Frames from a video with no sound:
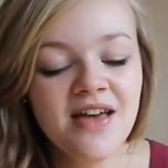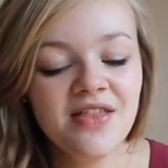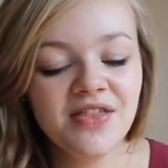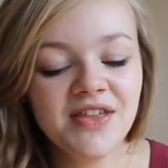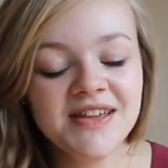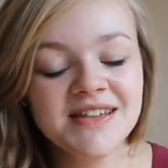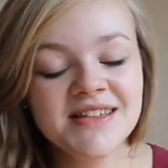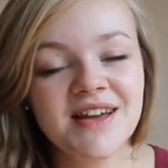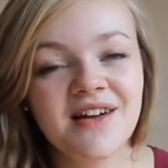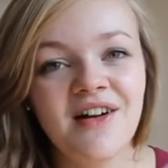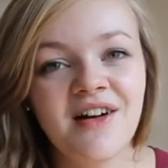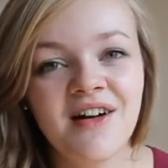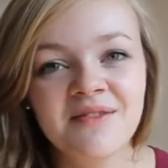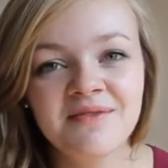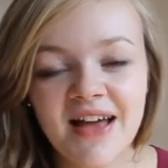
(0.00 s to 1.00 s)
These
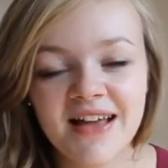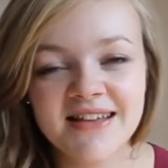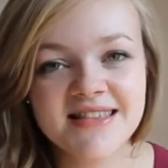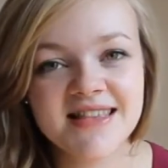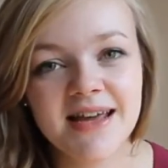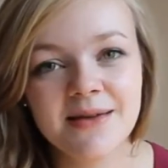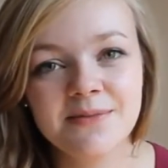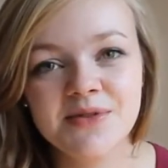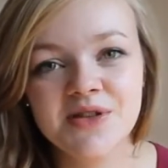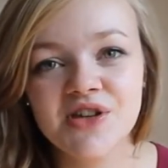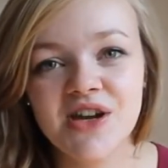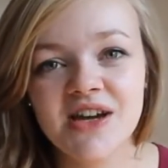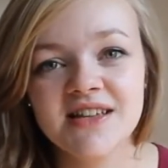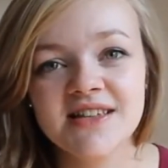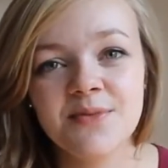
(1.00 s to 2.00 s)
are, as the name
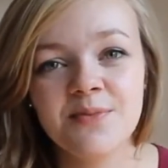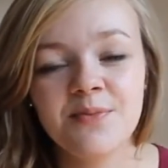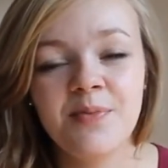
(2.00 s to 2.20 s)
suggests,